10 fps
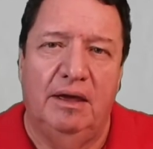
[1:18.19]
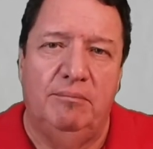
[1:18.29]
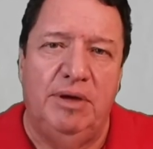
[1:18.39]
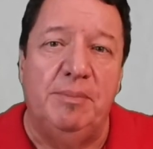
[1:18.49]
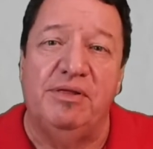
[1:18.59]

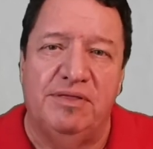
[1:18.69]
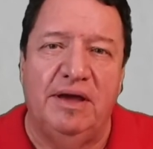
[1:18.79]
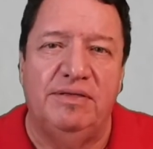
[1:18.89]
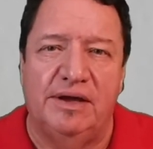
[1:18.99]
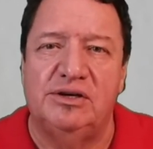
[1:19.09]
People
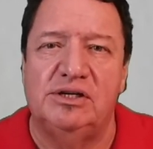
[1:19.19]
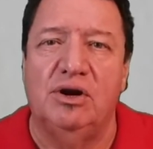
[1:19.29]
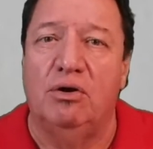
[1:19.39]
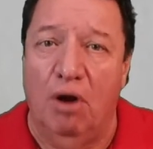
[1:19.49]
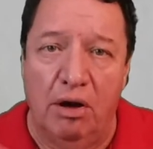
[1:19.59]
think that
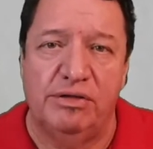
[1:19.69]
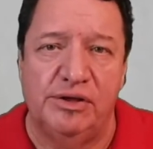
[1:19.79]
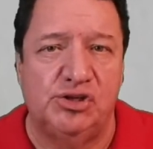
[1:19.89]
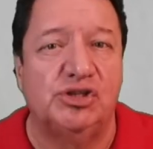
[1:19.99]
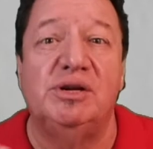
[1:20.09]
growth
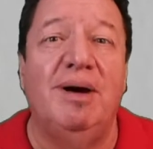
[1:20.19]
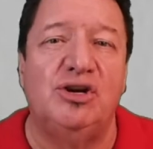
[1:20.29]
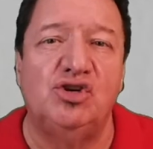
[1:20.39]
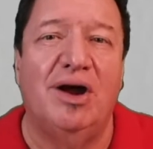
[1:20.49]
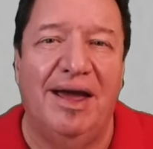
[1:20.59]
is just
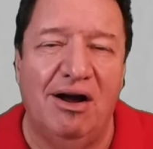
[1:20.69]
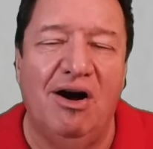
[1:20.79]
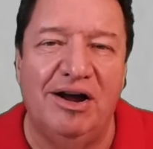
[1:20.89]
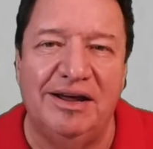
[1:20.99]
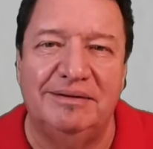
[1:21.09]
about trying
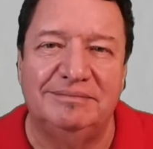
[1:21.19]
harder.